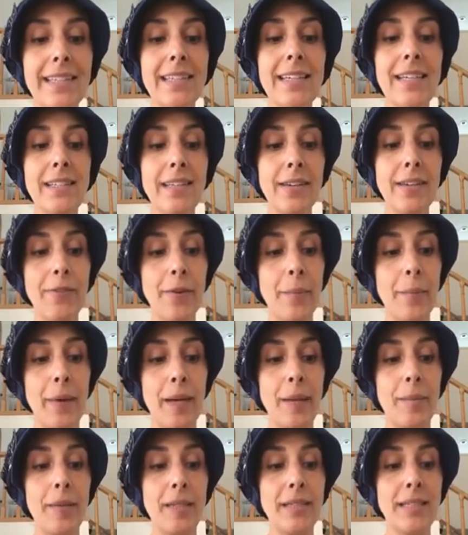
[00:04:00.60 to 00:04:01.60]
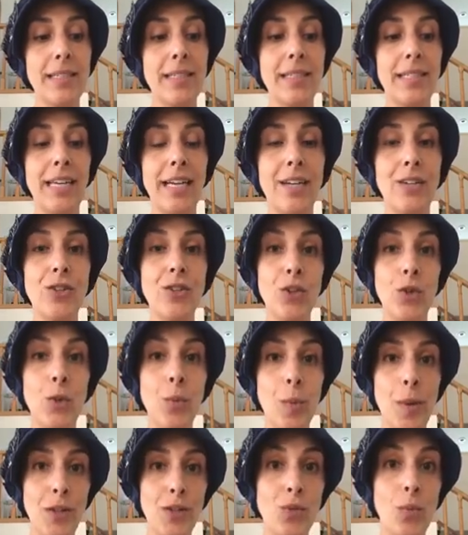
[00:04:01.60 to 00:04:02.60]
easy for babies to take
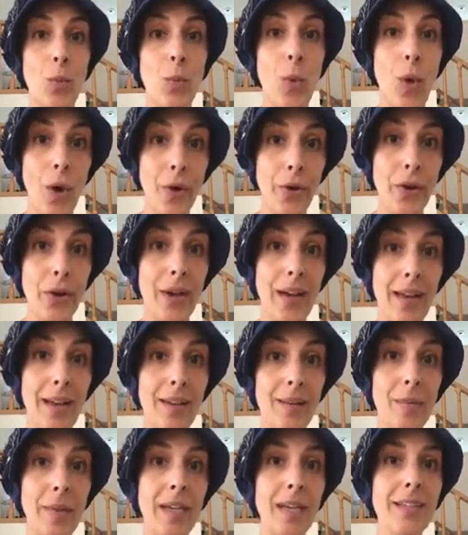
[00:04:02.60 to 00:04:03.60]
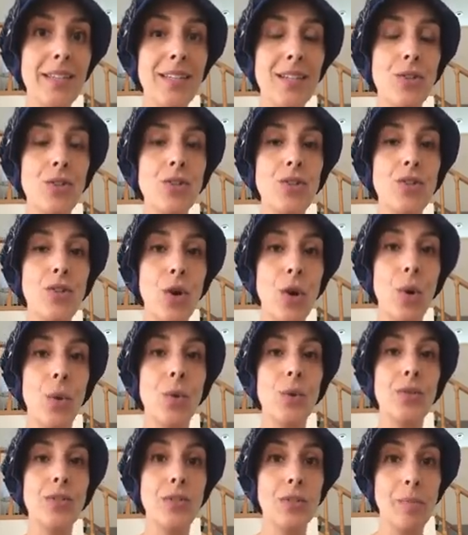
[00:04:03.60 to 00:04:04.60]
too much water in because they're
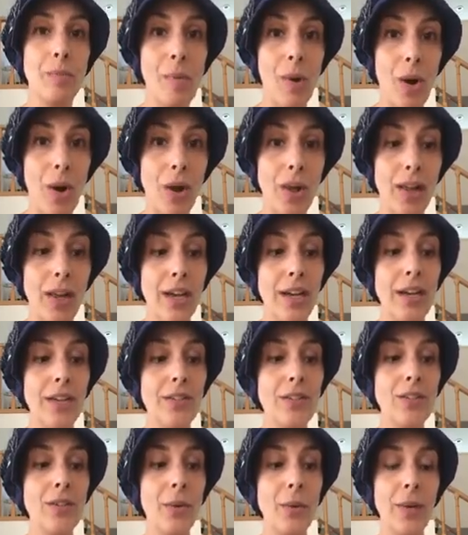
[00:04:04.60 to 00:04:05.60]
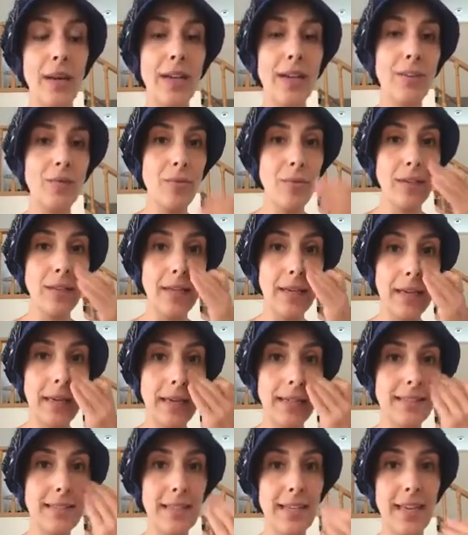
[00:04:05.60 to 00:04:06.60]
so small. So
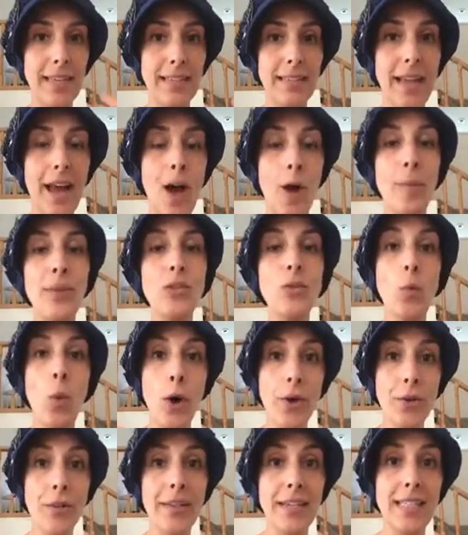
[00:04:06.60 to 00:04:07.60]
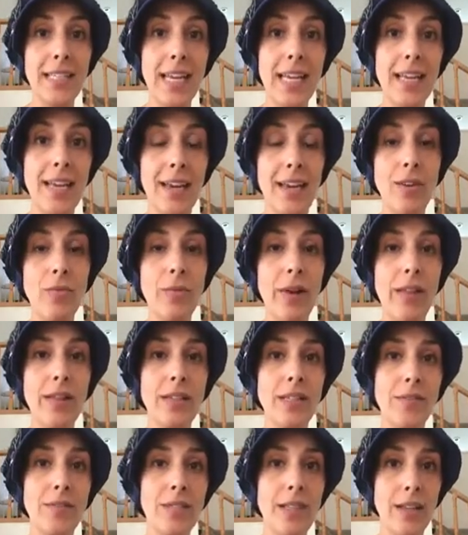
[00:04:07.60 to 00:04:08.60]
it's how much water they take in
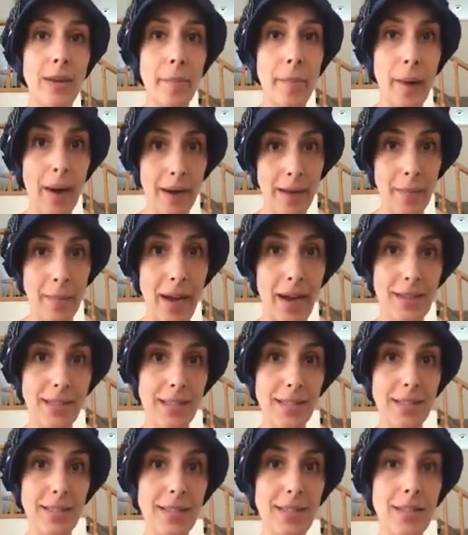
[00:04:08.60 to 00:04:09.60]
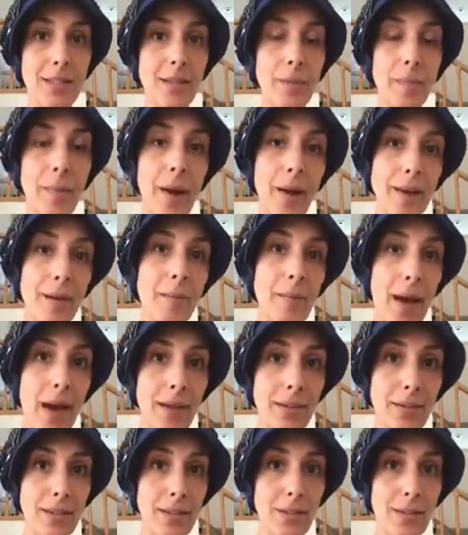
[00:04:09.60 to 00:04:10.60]
relative to their body mass. And since their body
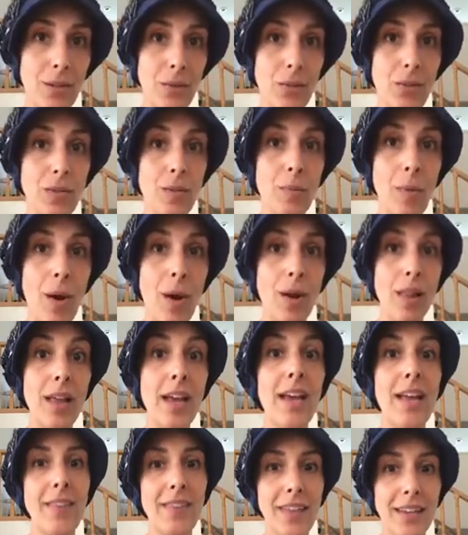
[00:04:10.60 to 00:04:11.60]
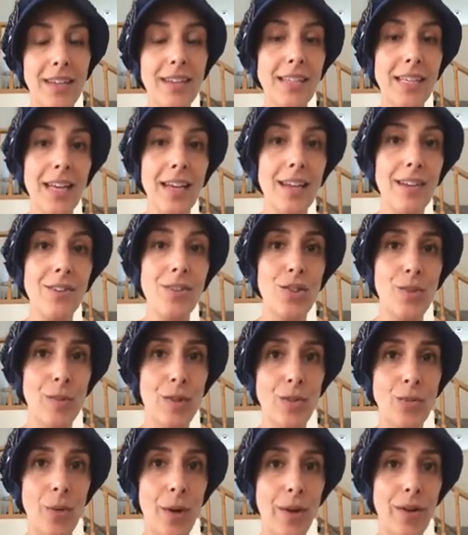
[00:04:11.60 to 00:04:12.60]
mass is so small, they can take in too
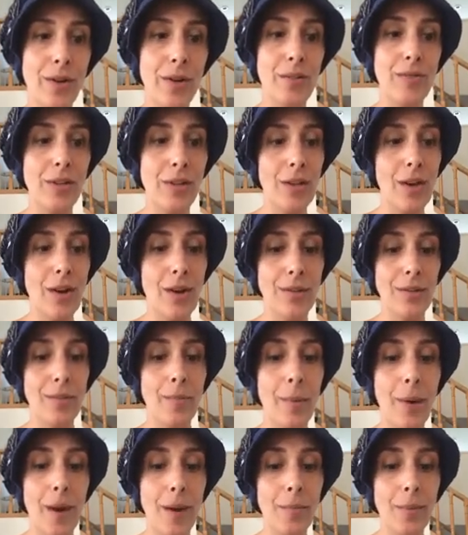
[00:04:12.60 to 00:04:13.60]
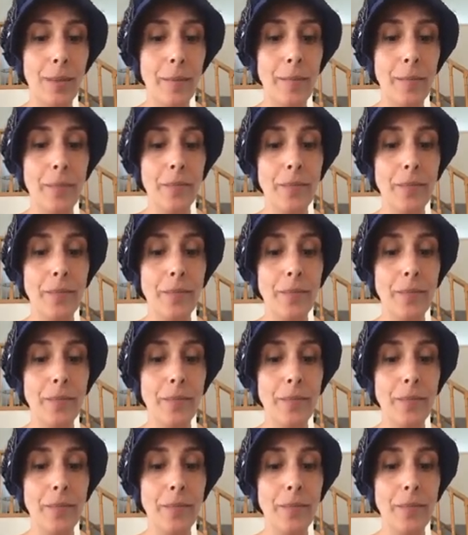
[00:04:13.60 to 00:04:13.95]
much water and really cause a problem.